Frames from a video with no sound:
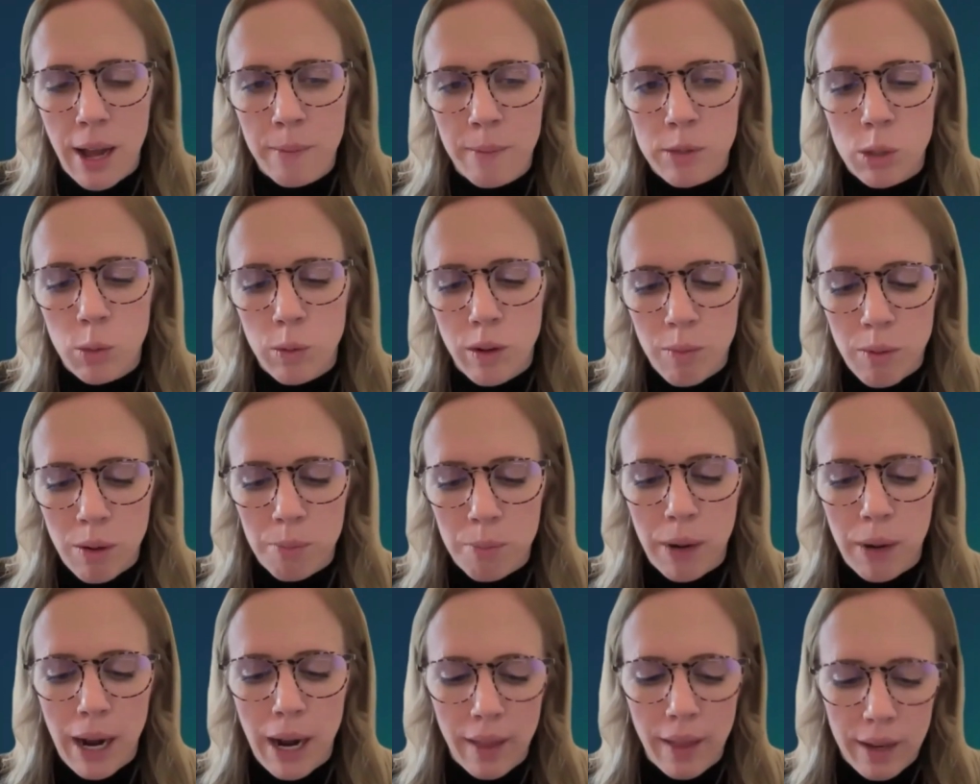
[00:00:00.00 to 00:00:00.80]
So we've
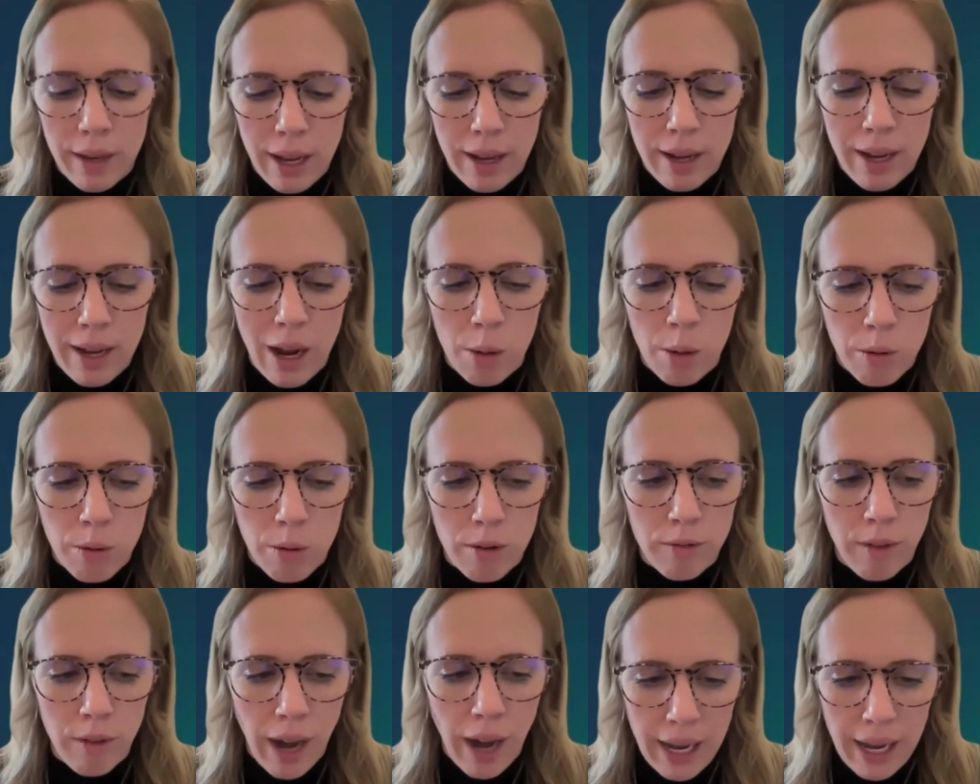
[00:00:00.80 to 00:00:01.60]
been piloting and now
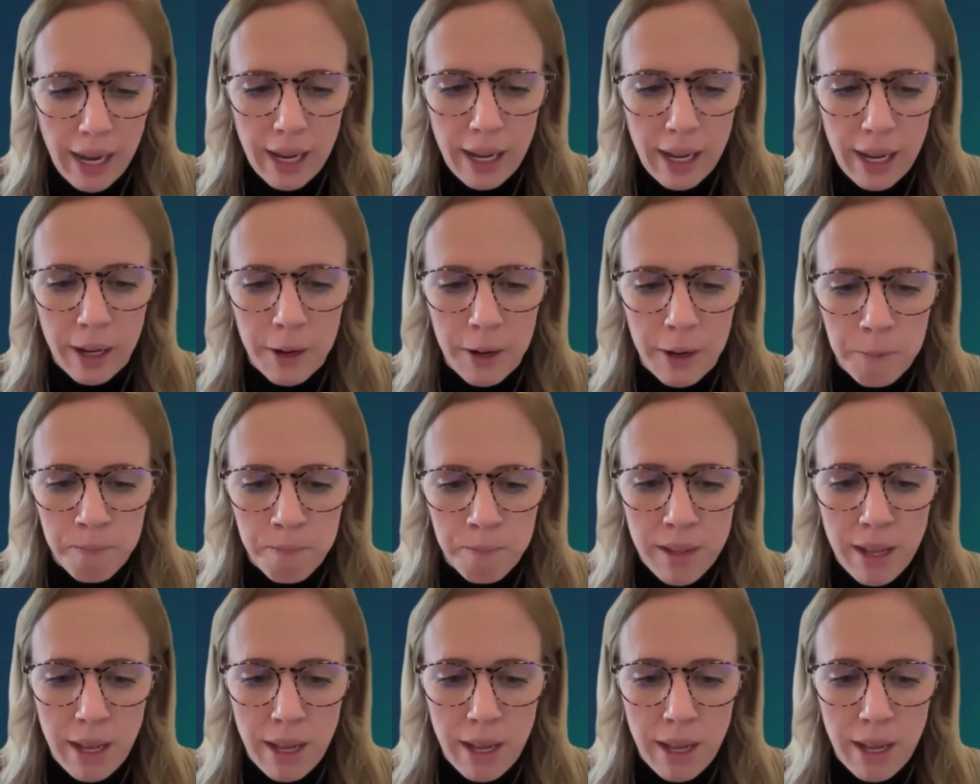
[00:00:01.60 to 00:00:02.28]
providing